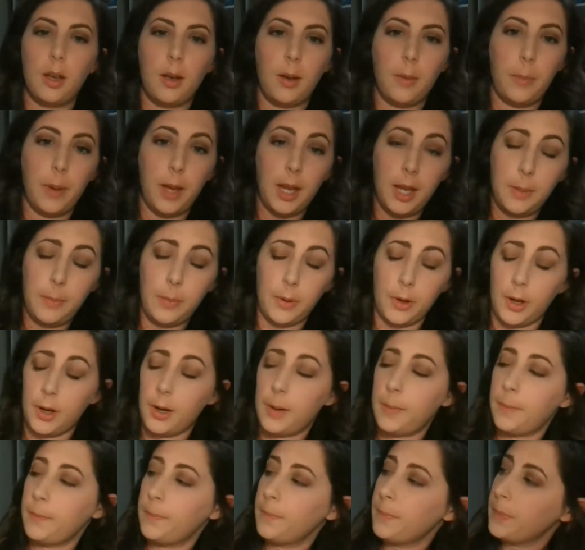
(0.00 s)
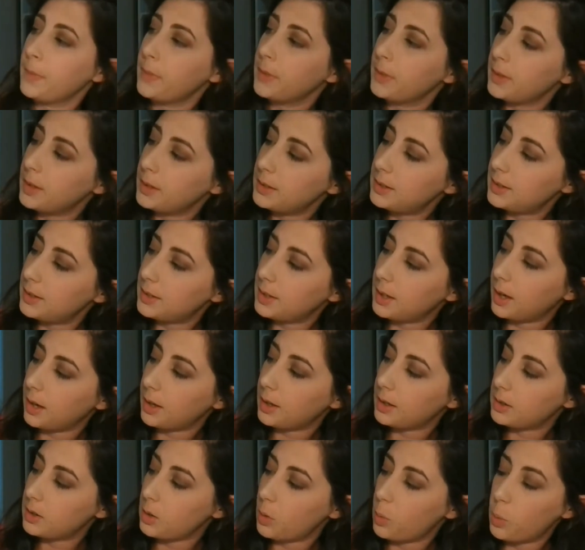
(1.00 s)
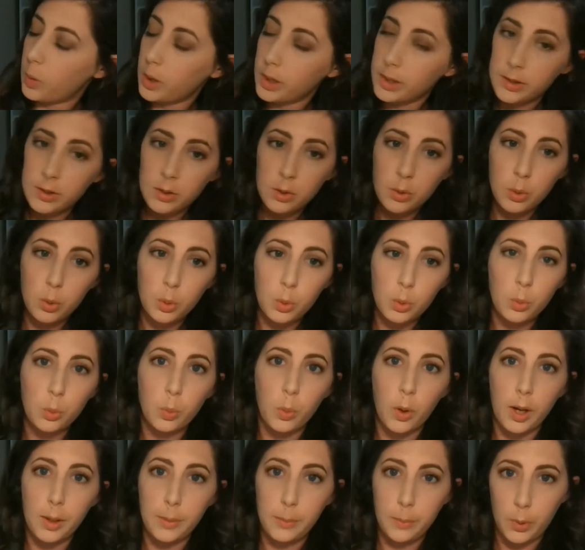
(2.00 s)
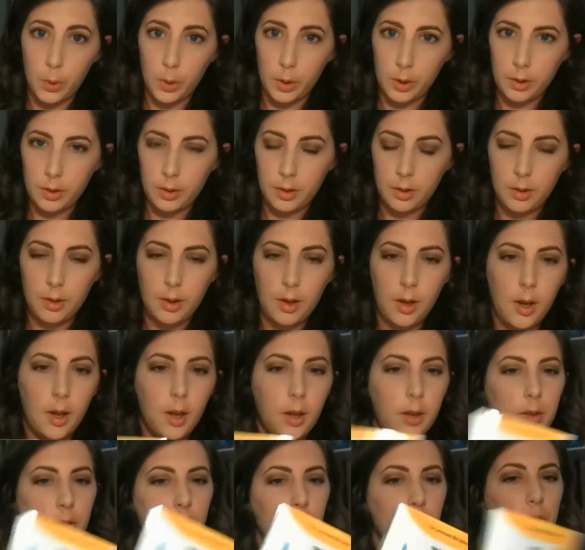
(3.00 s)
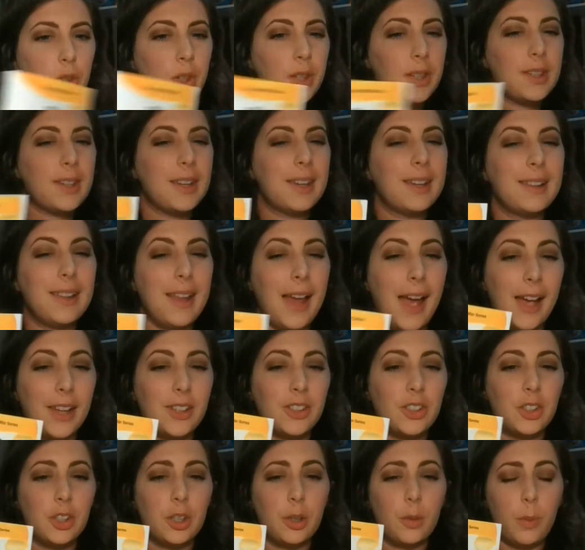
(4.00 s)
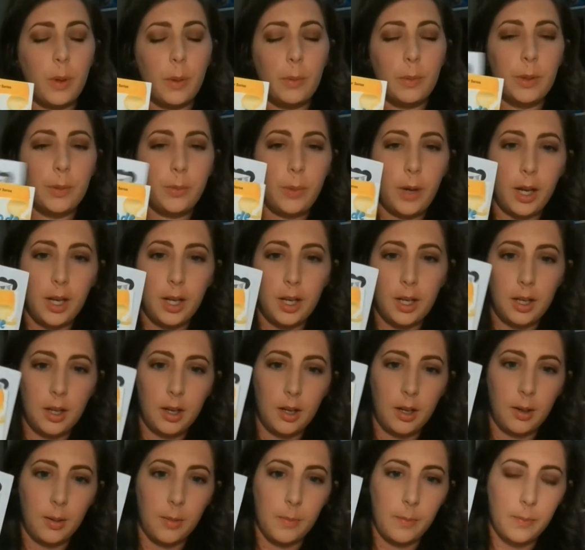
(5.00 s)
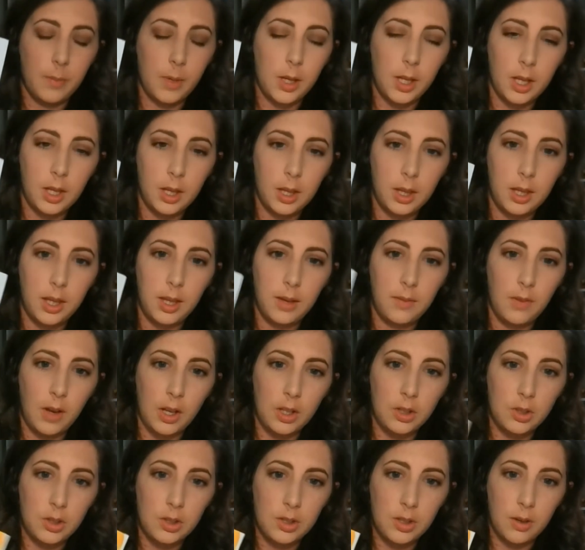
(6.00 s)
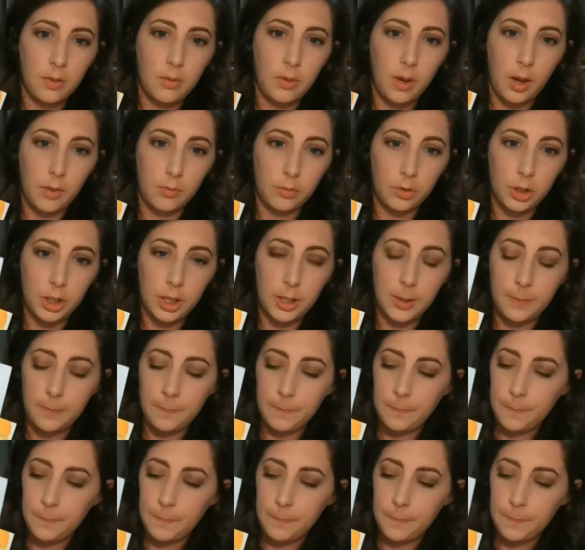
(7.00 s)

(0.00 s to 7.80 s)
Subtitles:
paper that says One School, One Book. So just like last year when we read The Adventures of Humphrey,